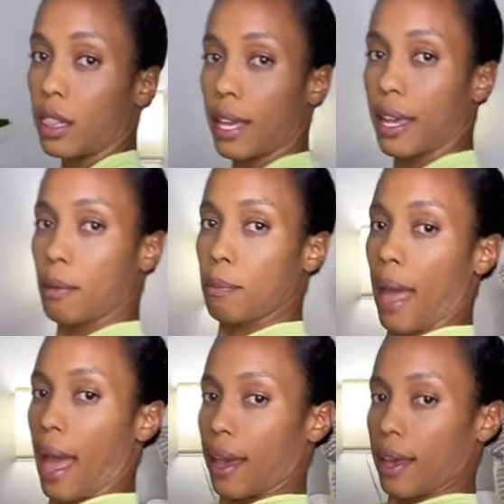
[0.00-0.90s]
Lean
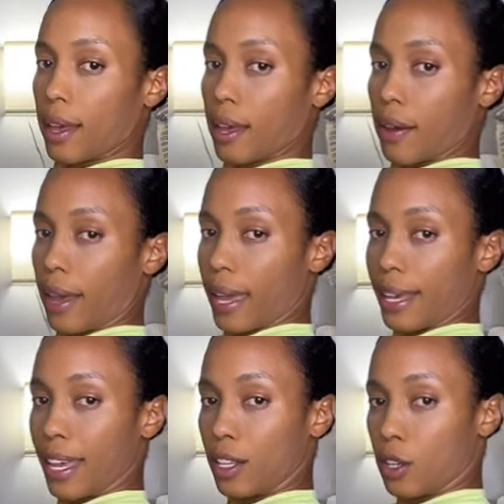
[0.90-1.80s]
back,
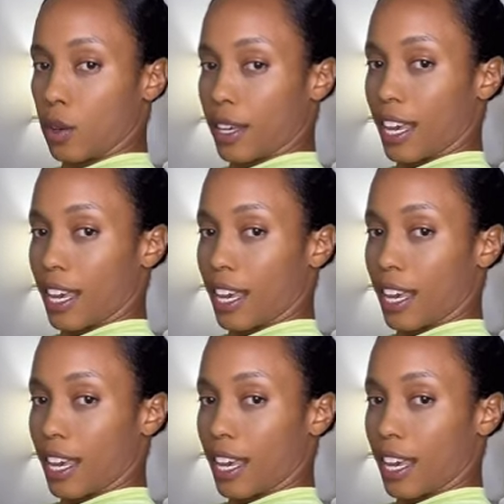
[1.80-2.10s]
okay? Can you